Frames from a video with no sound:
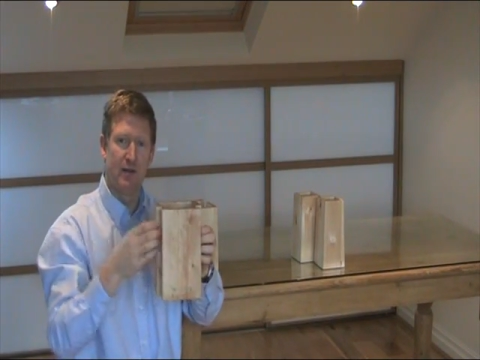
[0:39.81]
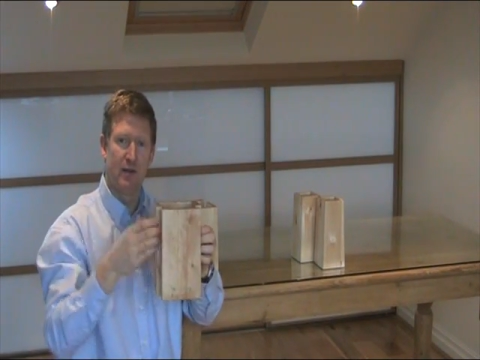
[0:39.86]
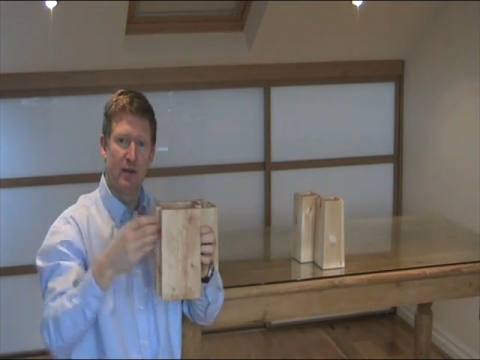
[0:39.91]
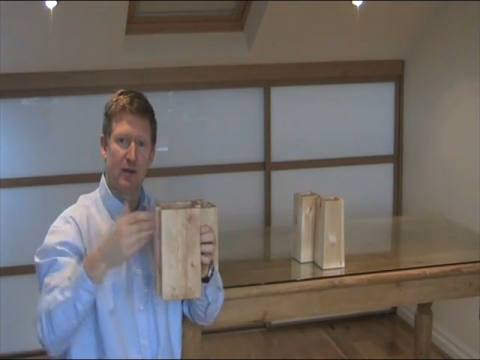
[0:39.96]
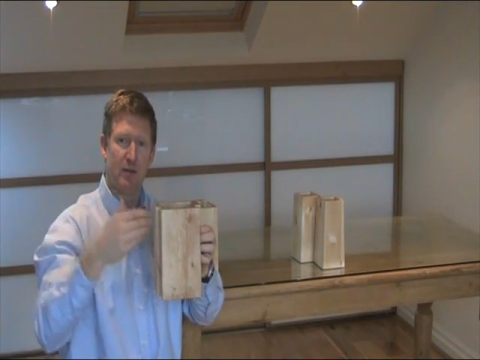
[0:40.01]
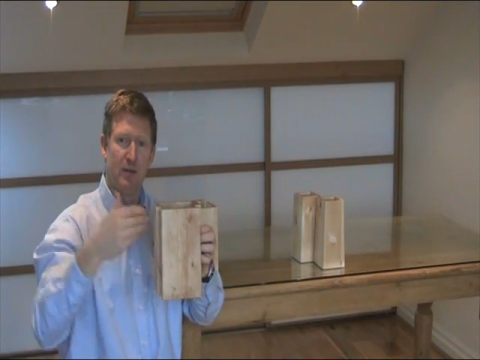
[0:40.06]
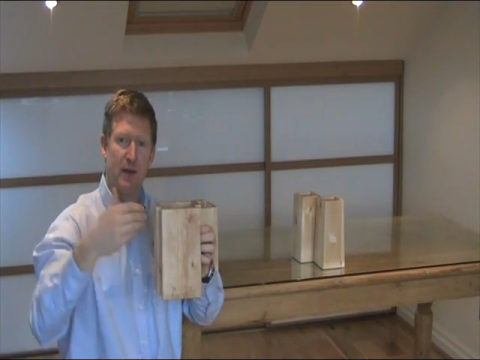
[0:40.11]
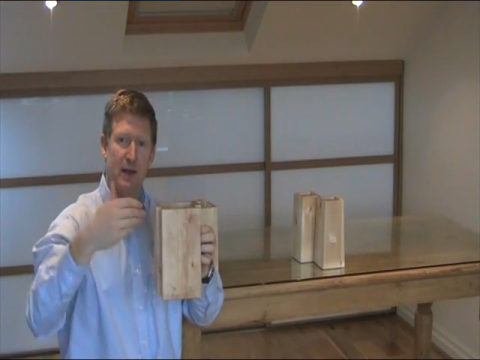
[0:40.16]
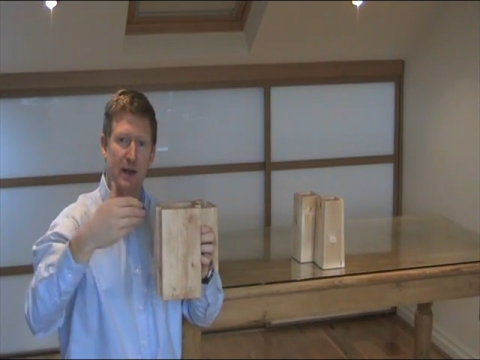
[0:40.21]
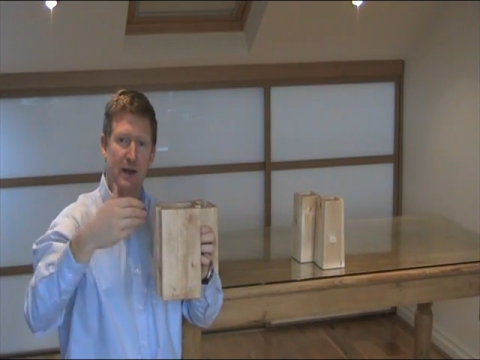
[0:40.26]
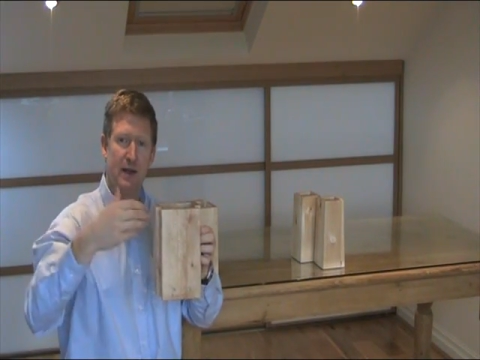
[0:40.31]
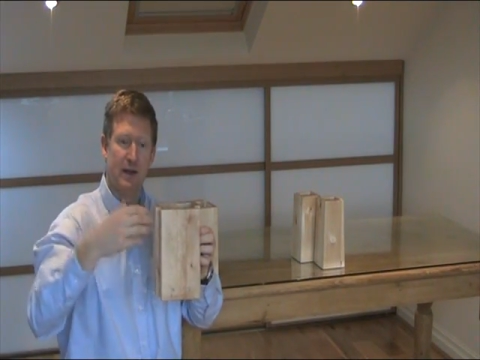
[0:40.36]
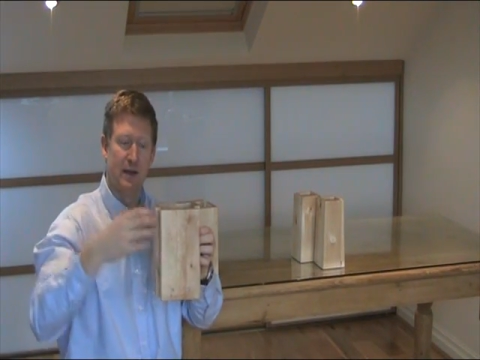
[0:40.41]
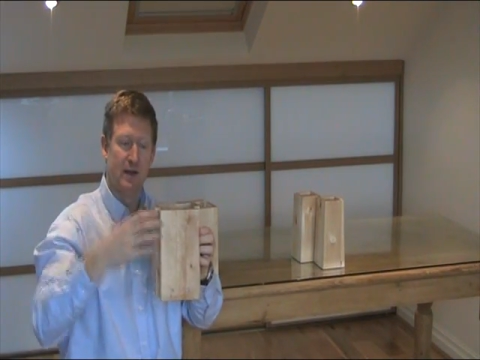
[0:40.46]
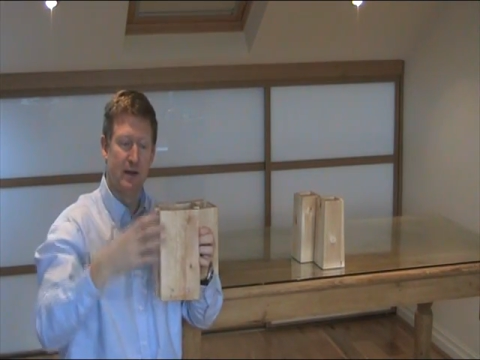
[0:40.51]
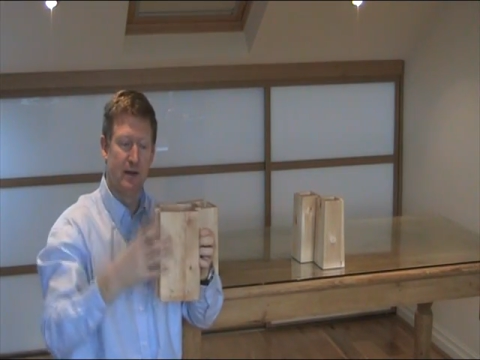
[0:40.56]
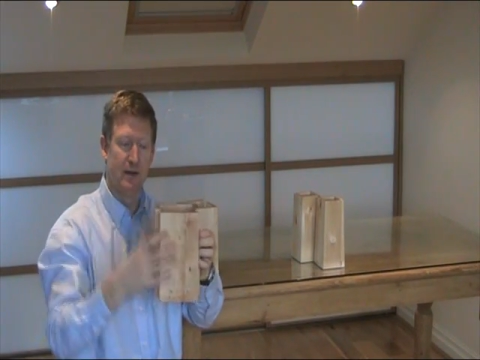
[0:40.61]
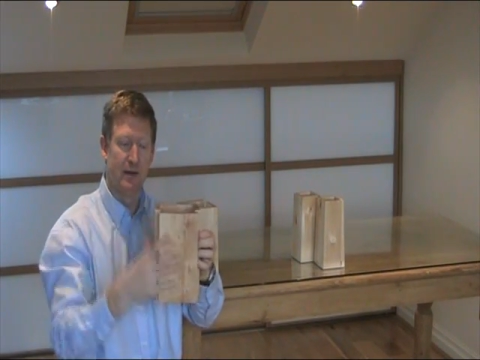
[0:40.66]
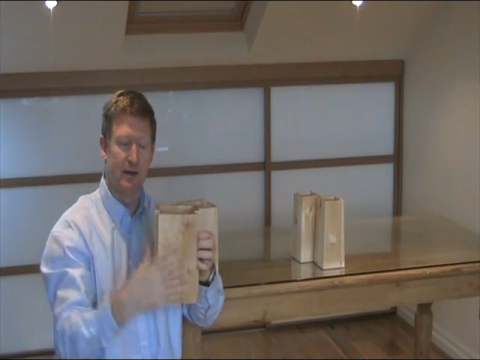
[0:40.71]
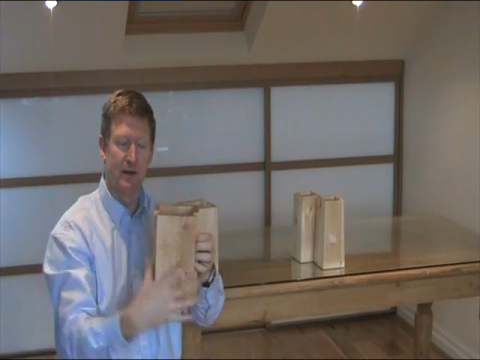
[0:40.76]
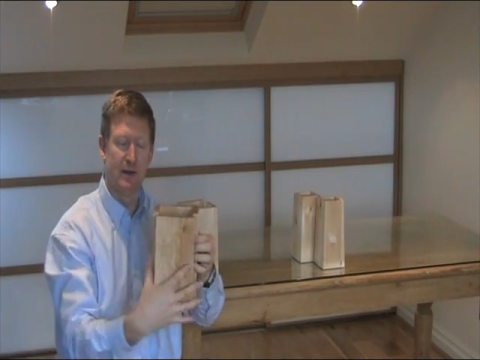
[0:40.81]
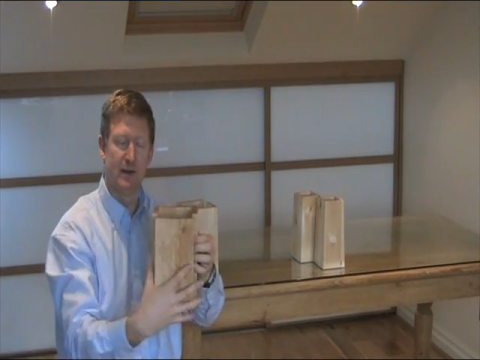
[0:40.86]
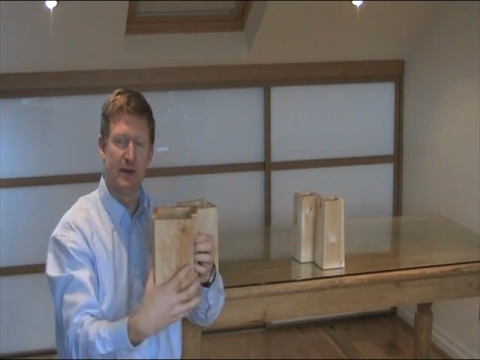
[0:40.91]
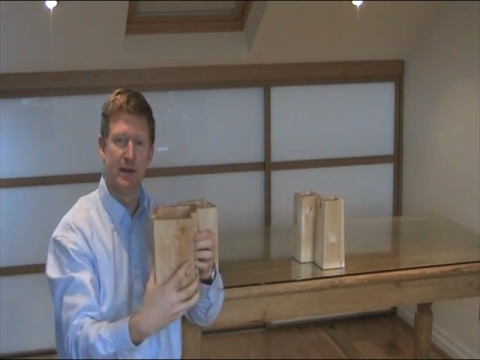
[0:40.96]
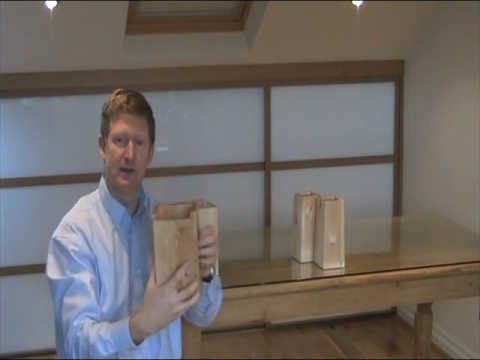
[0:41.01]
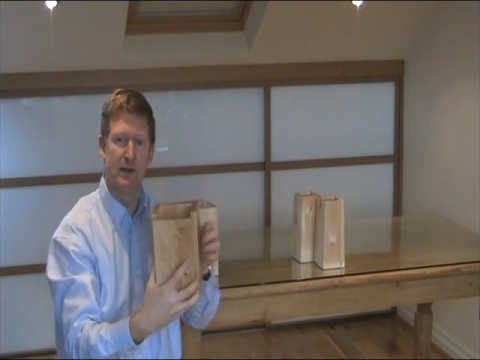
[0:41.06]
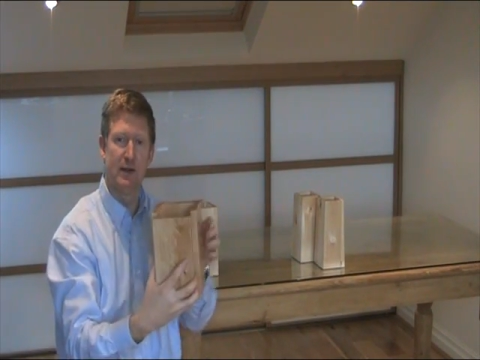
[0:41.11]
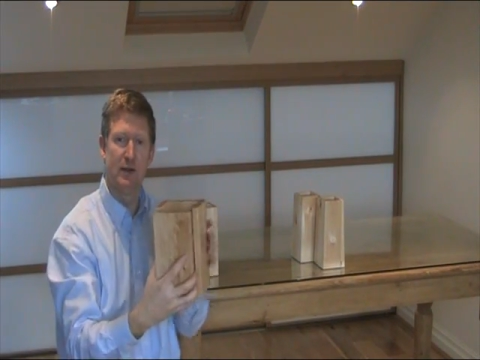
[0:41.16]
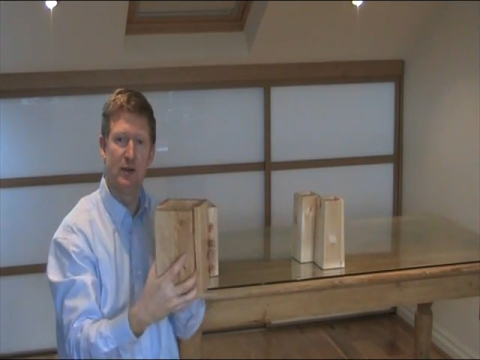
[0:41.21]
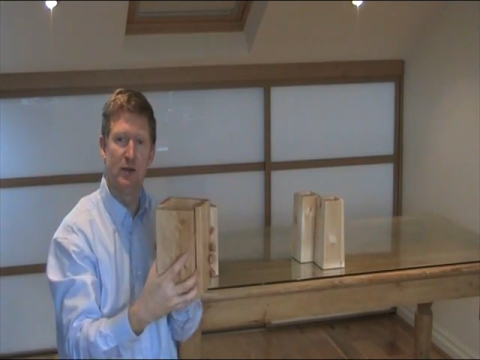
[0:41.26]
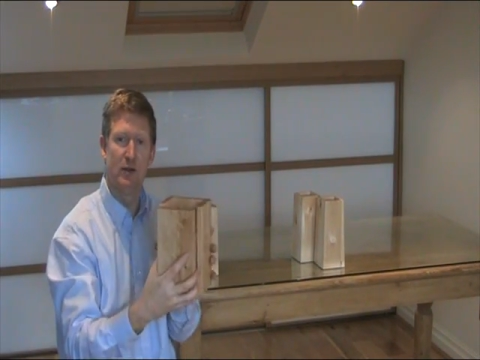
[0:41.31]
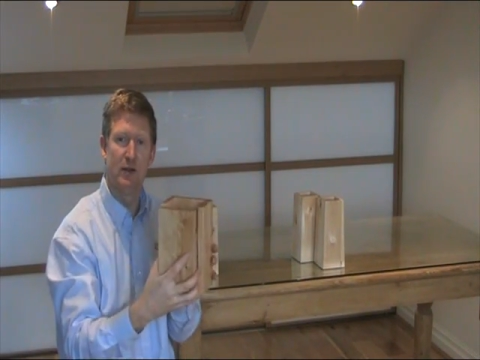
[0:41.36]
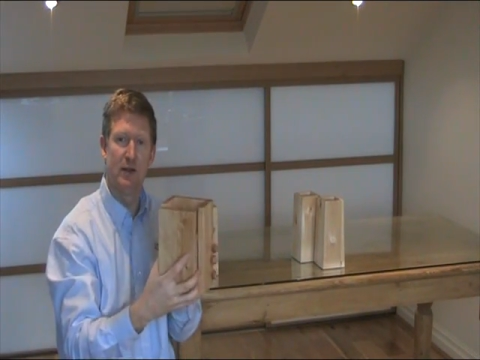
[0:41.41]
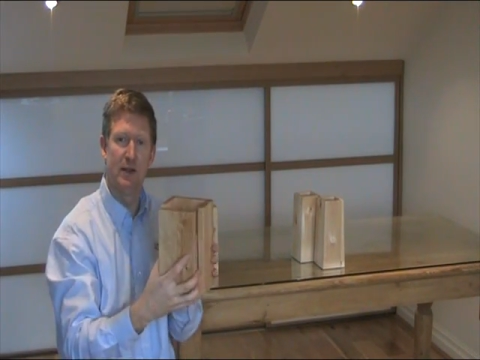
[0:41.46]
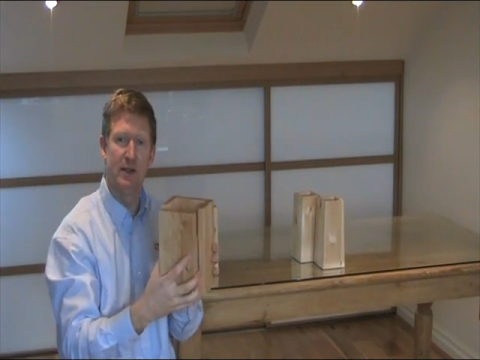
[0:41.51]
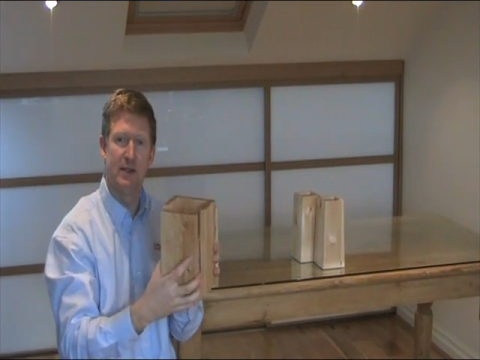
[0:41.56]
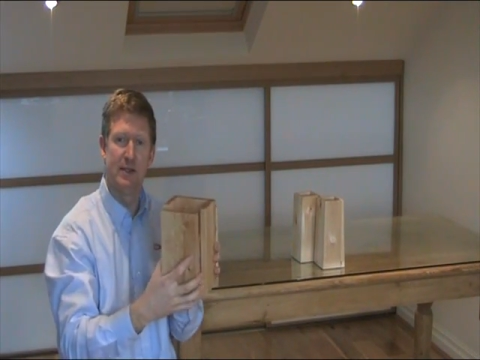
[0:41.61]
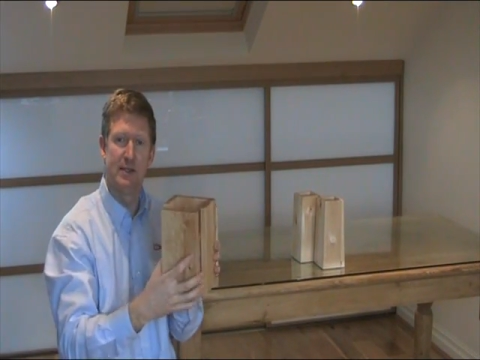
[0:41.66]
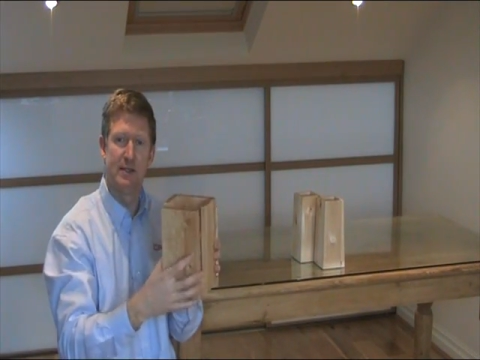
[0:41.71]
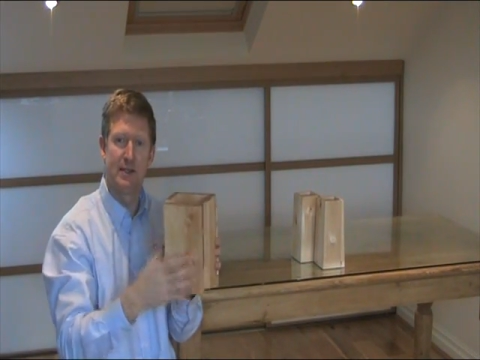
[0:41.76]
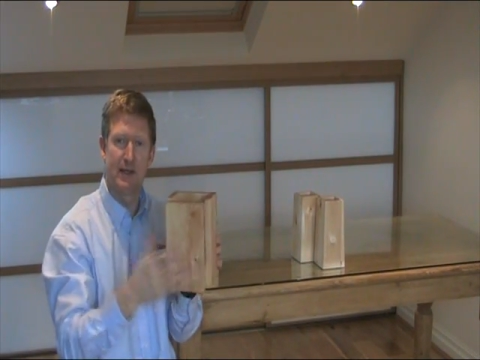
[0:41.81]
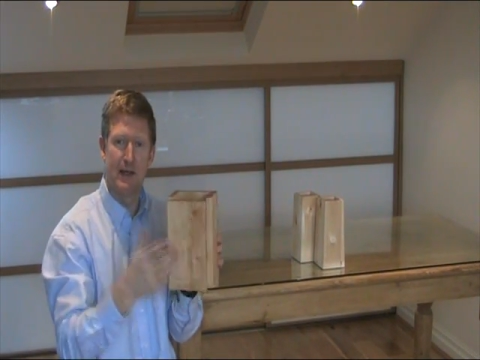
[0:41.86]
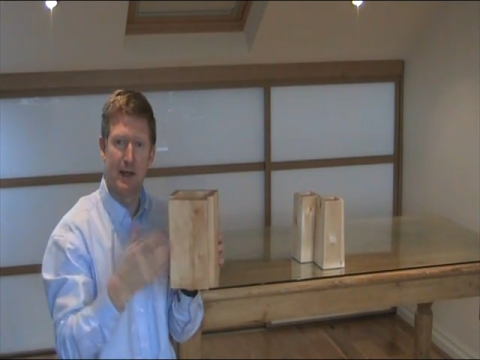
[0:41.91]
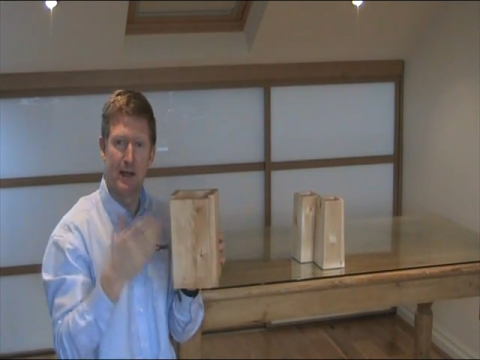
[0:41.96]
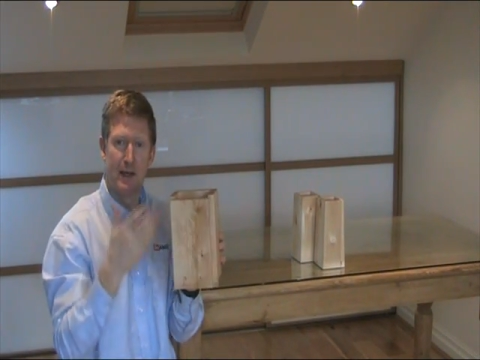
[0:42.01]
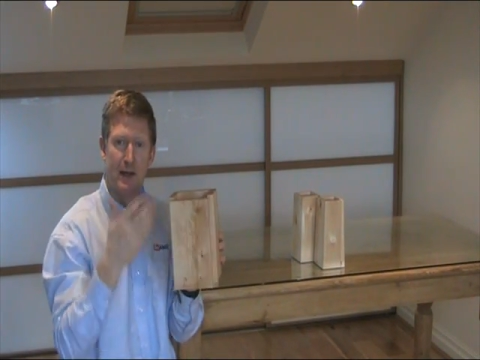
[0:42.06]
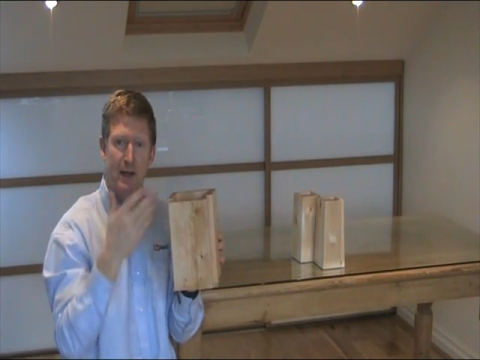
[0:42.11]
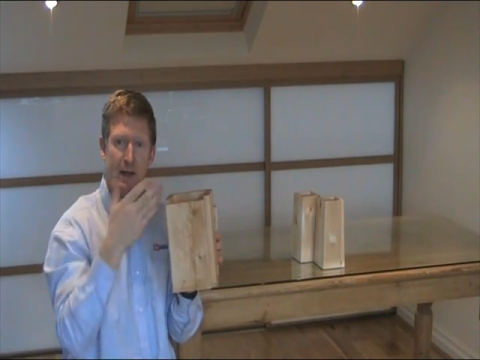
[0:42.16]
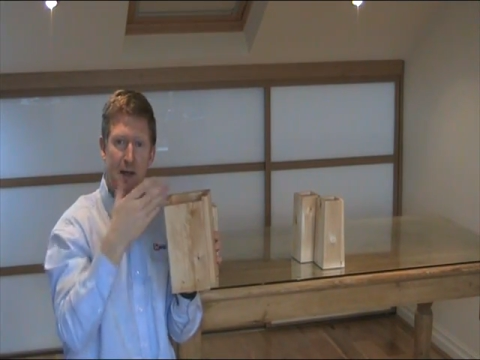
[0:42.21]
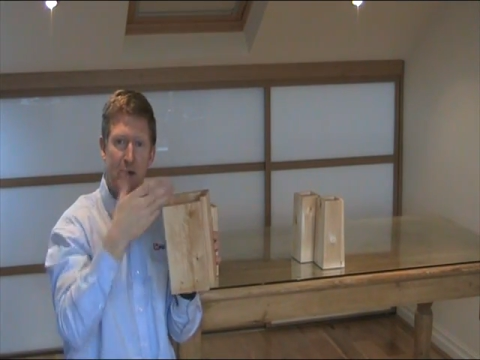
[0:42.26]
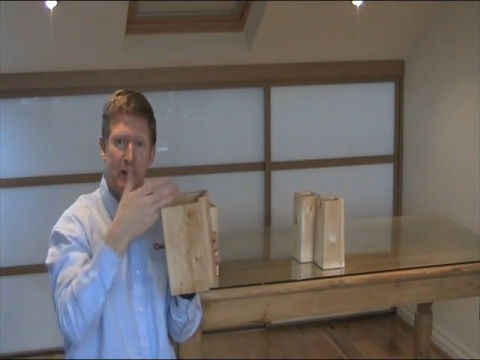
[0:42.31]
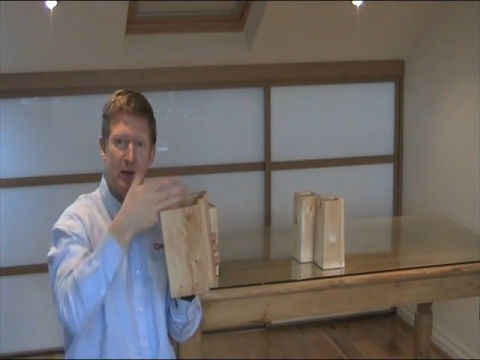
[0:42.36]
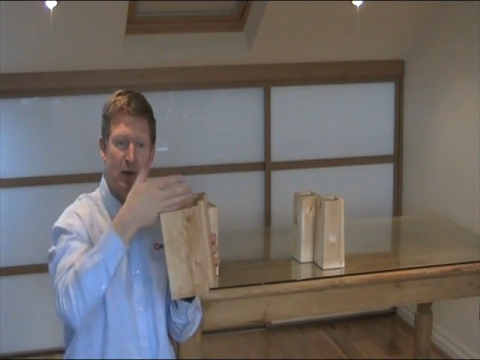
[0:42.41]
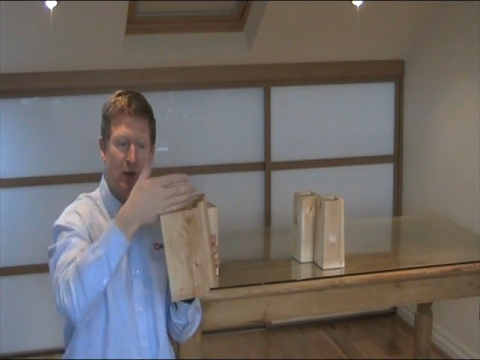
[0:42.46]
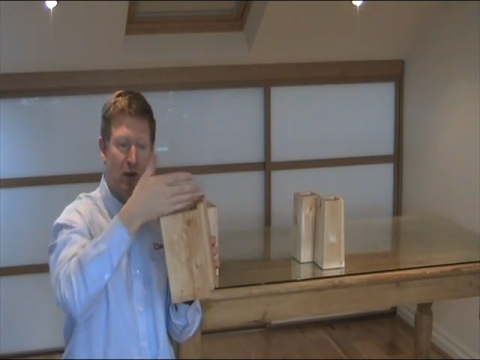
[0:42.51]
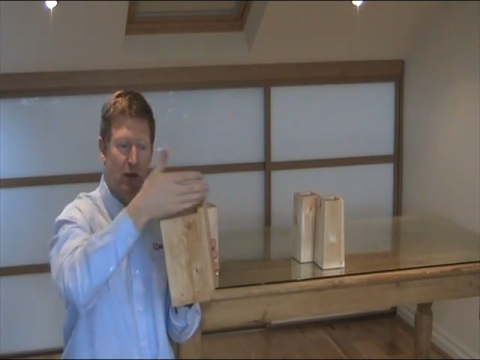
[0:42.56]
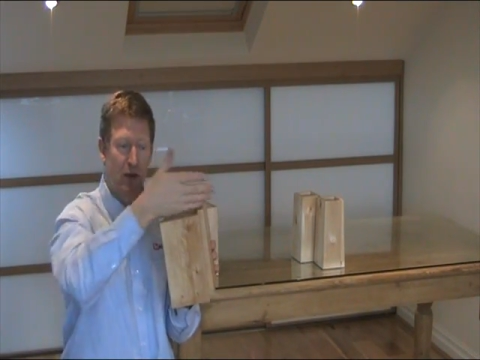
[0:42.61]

if the bed is got